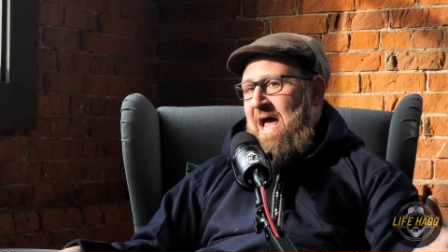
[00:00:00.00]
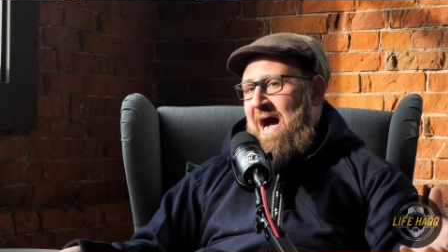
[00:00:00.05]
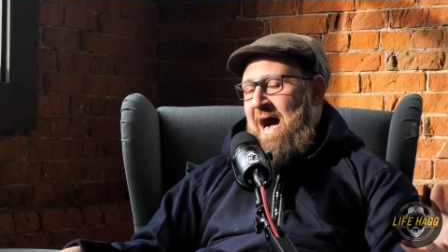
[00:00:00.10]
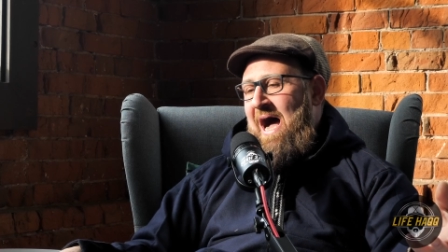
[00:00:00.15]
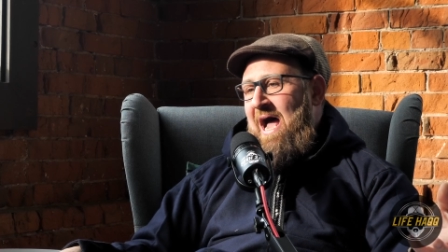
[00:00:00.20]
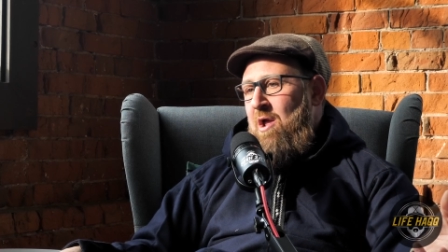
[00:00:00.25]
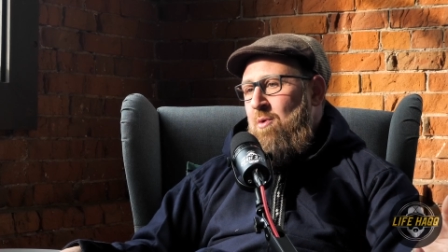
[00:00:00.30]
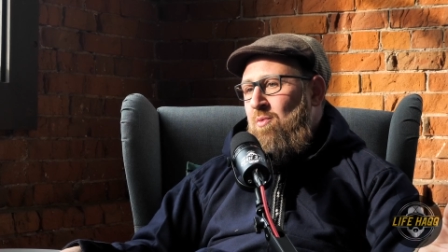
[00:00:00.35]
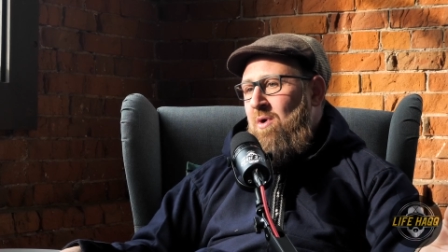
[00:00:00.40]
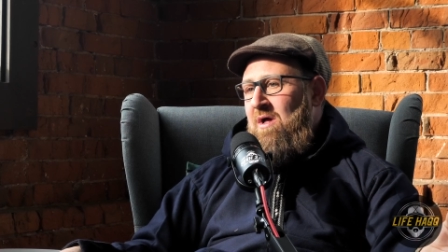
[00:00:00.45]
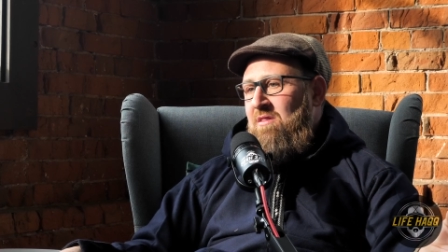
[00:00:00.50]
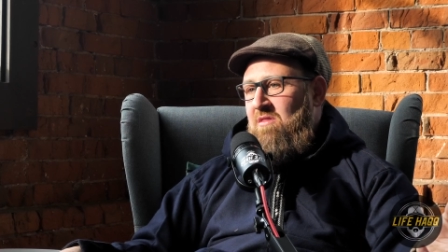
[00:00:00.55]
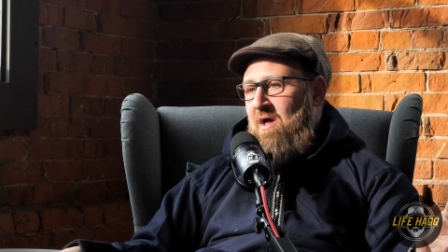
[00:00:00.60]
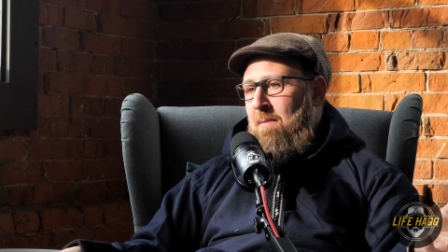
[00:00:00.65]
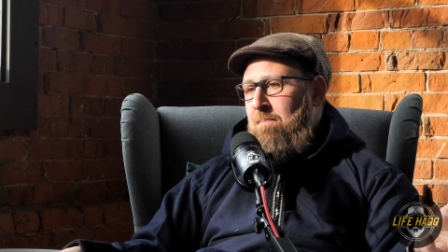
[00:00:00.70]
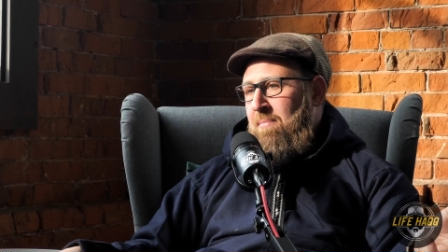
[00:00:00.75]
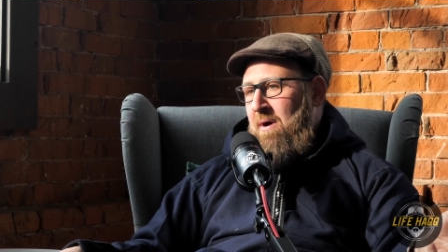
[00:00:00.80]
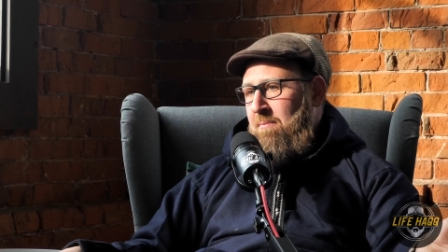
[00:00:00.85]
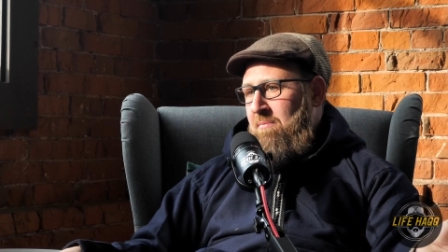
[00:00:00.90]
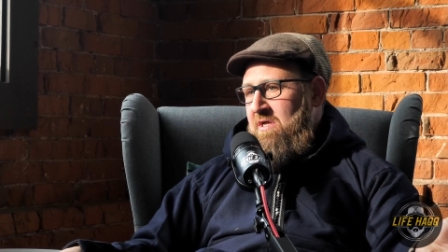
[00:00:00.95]
I want
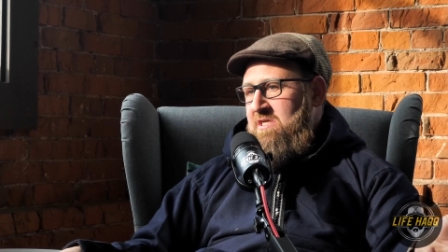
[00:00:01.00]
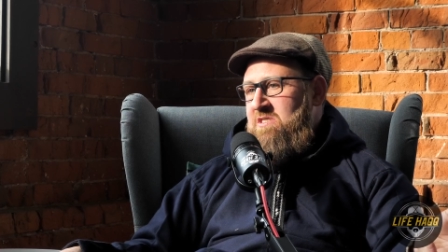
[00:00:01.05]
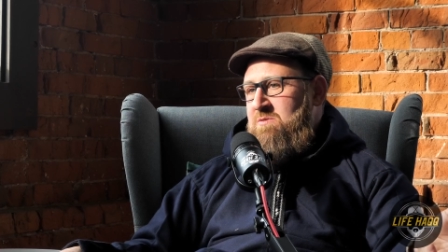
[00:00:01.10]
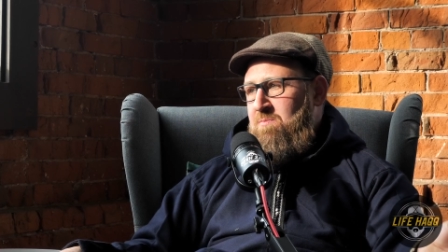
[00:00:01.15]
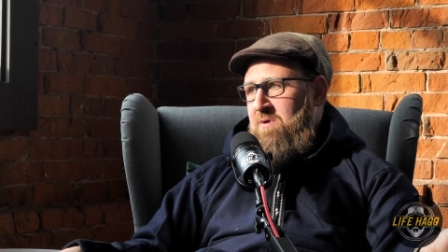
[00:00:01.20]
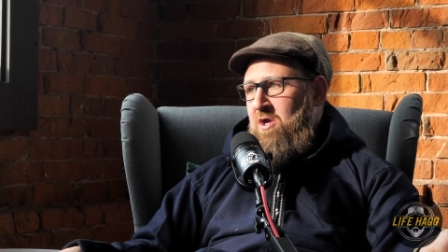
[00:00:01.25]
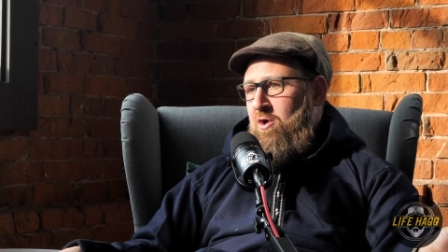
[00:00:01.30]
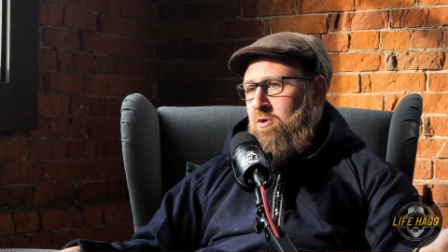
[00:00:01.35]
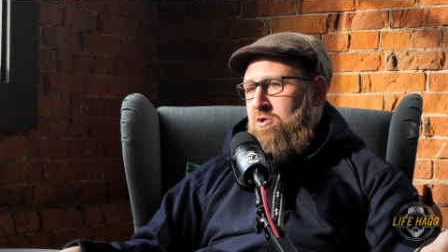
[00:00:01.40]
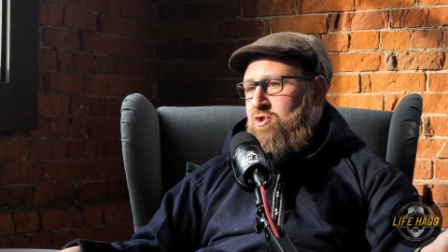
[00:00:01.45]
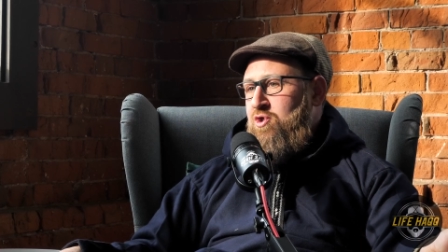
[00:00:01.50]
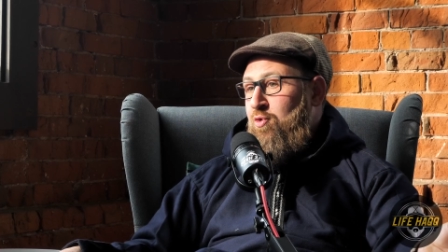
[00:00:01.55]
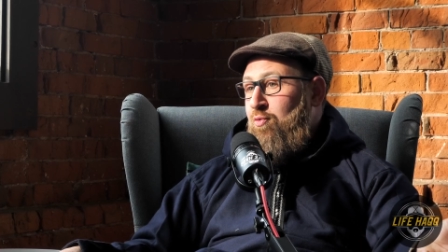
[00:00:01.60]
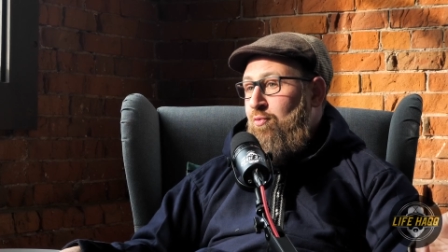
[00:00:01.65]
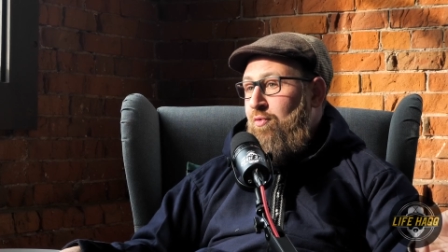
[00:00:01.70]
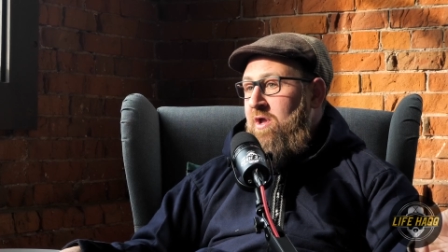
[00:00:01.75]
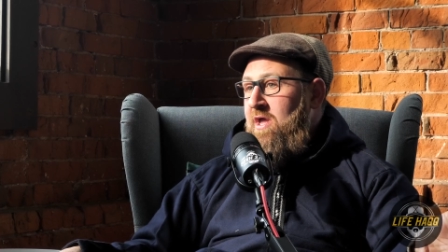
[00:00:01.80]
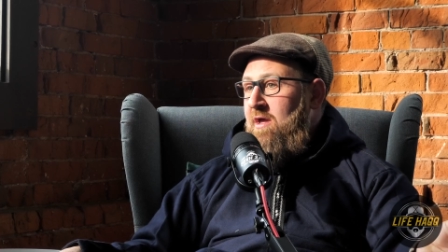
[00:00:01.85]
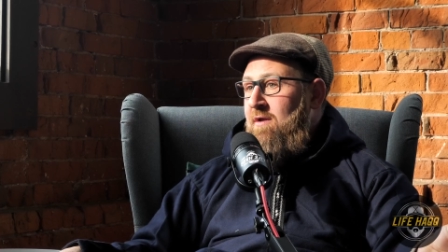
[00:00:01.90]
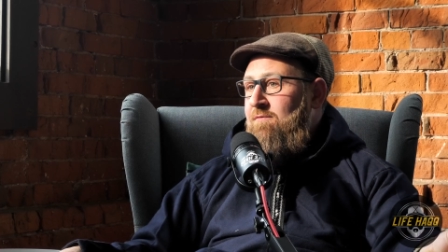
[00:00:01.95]
a public speaker to
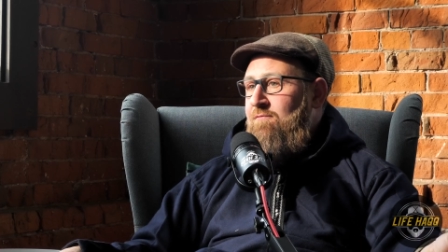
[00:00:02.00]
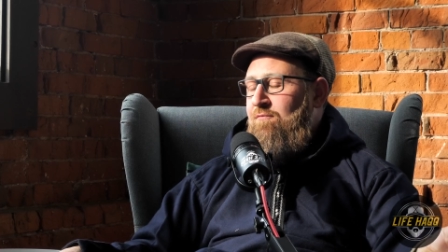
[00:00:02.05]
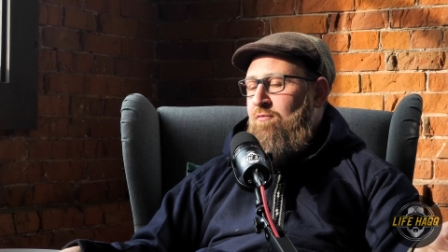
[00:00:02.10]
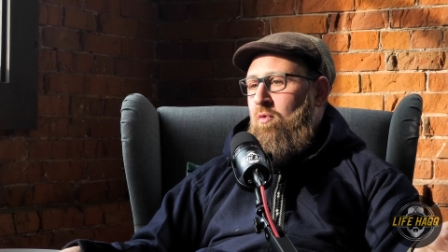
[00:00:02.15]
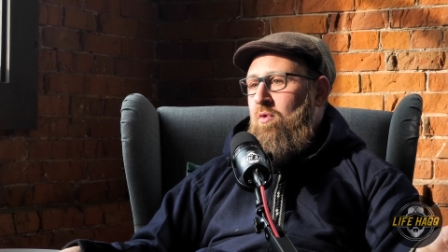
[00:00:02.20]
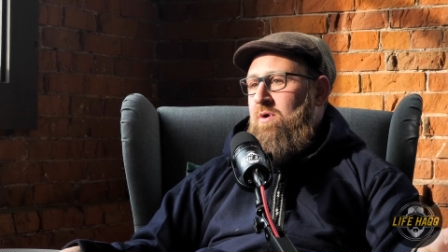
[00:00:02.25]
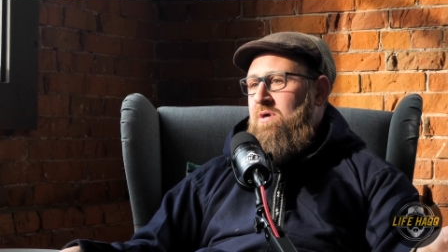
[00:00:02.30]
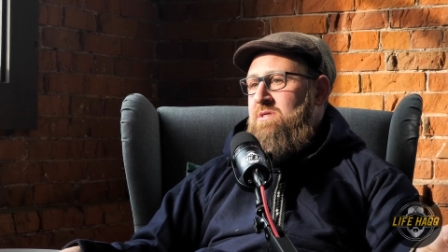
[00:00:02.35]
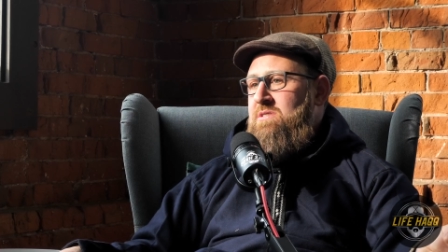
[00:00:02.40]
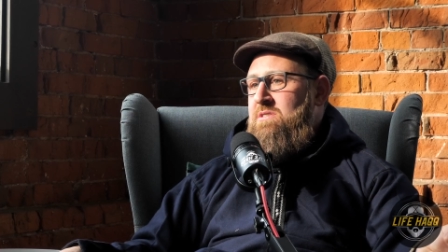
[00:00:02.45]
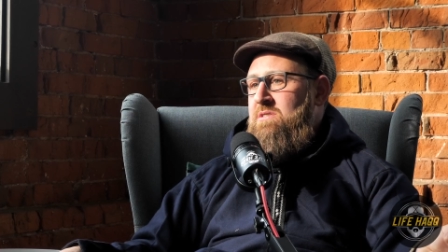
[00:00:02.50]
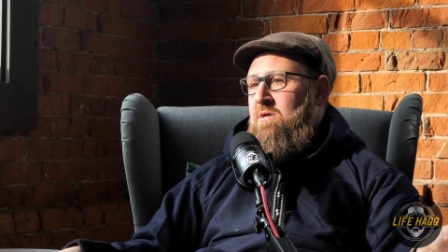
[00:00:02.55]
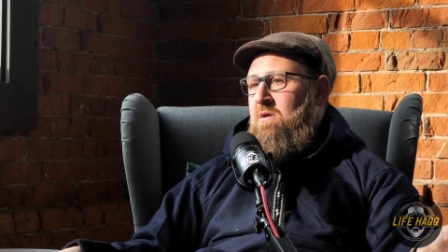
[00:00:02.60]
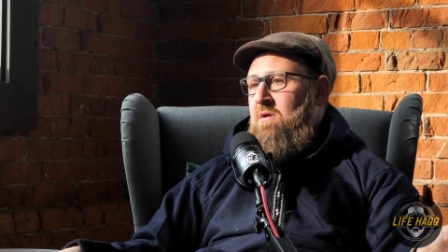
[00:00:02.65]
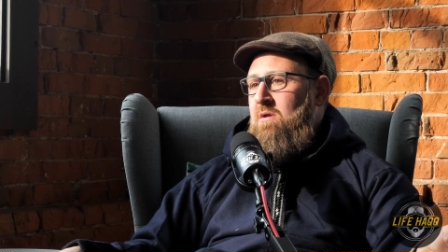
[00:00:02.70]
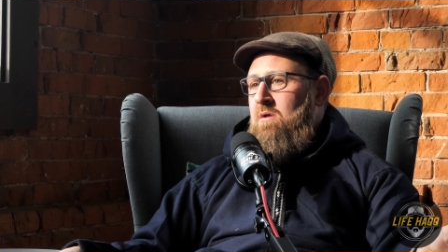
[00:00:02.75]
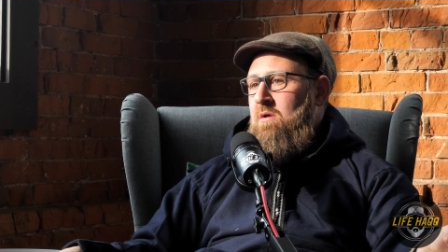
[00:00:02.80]
reinforce